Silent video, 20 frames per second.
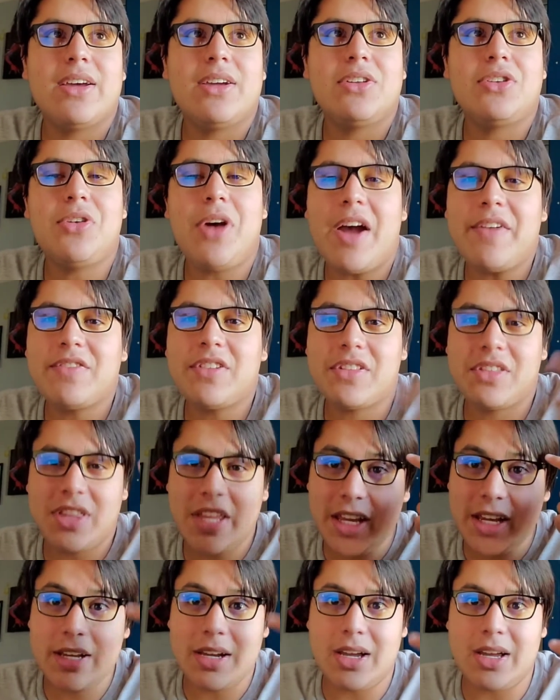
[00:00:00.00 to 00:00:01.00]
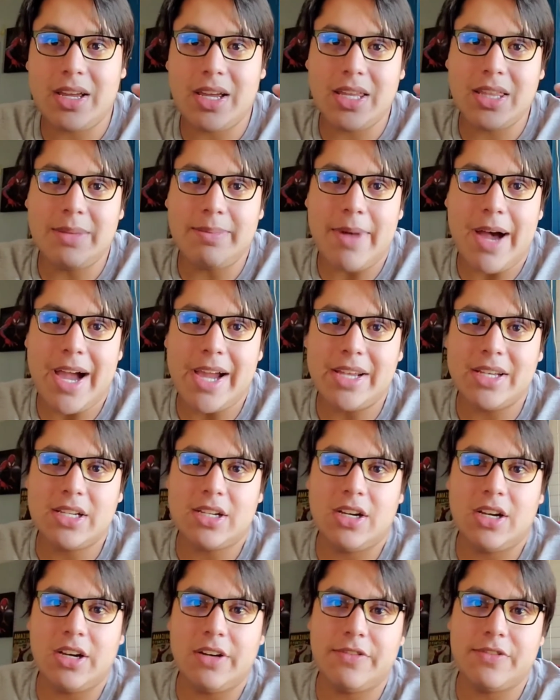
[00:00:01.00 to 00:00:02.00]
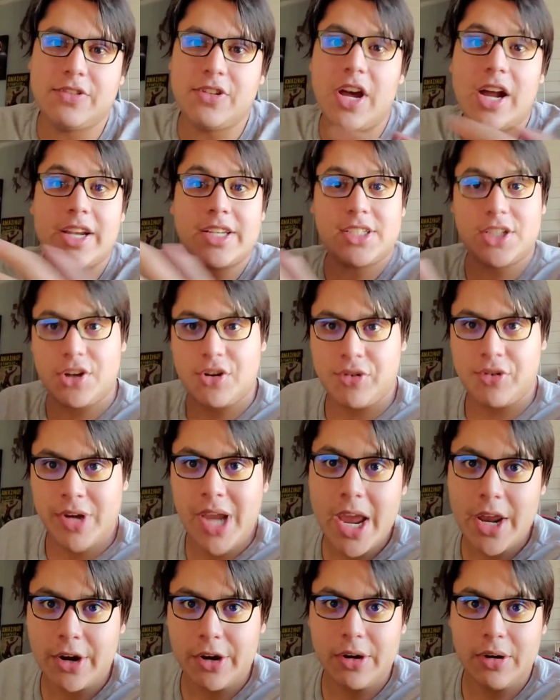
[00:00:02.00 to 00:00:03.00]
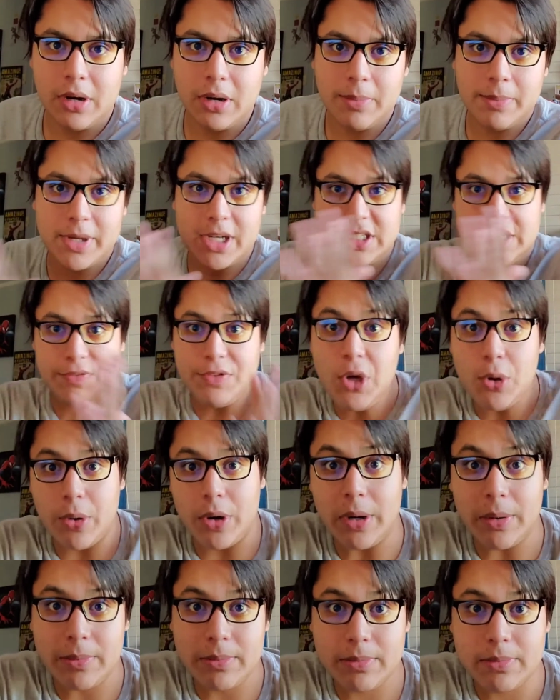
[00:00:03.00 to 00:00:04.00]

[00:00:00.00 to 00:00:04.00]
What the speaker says: you have to think in the mind of not as a creator, but as a viewer.